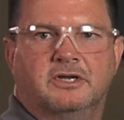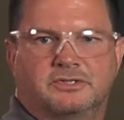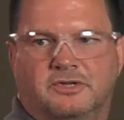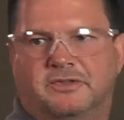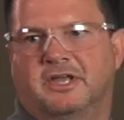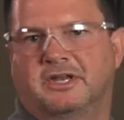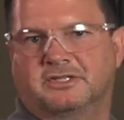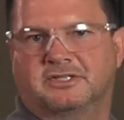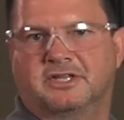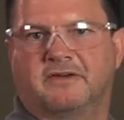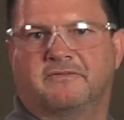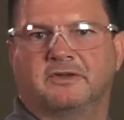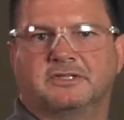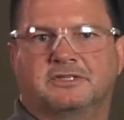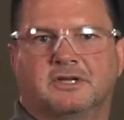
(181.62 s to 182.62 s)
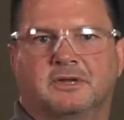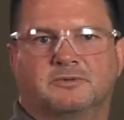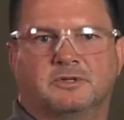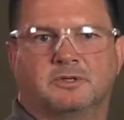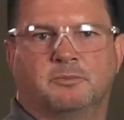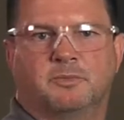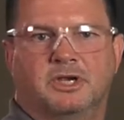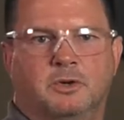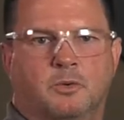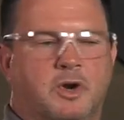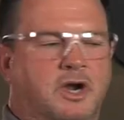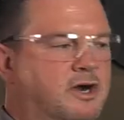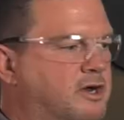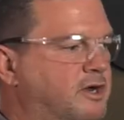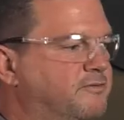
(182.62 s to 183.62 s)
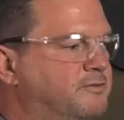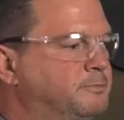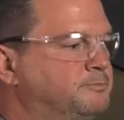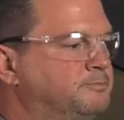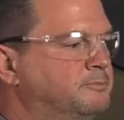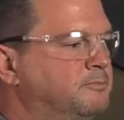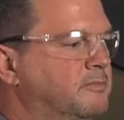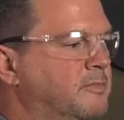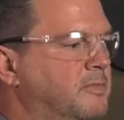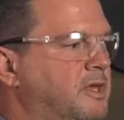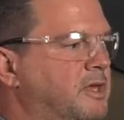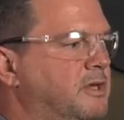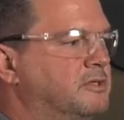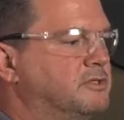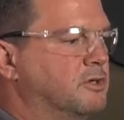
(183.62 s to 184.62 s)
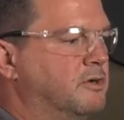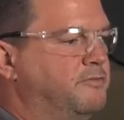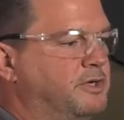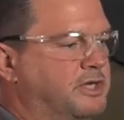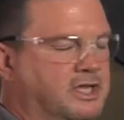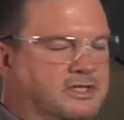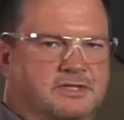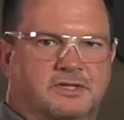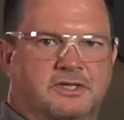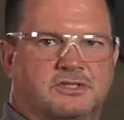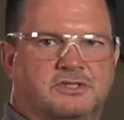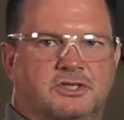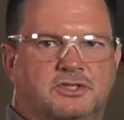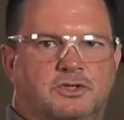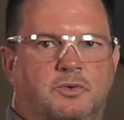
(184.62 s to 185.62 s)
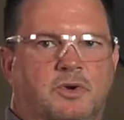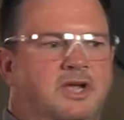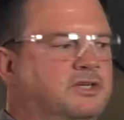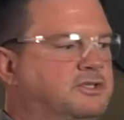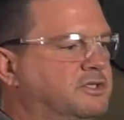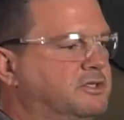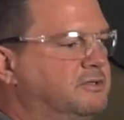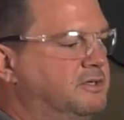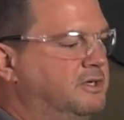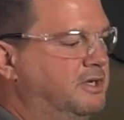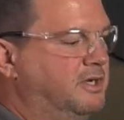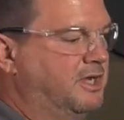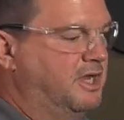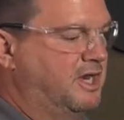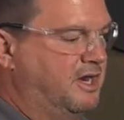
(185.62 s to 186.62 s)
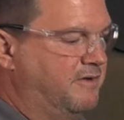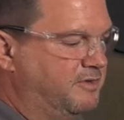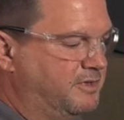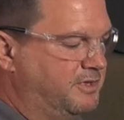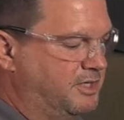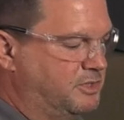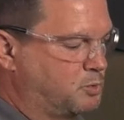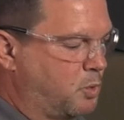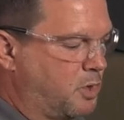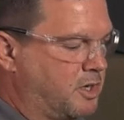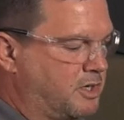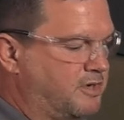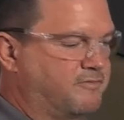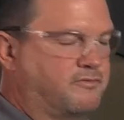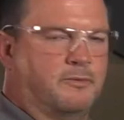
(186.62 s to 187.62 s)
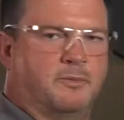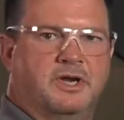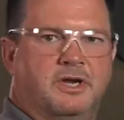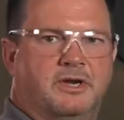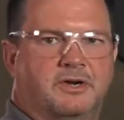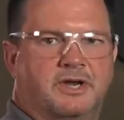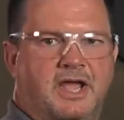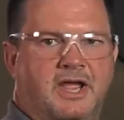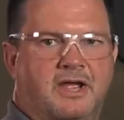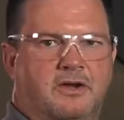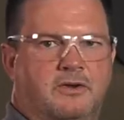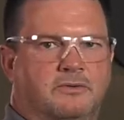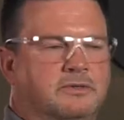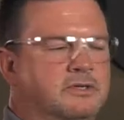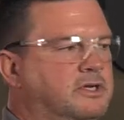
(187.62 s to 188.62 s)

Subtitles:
so that is definitely something to be aware of. So if you get to this situation and everything's working from here down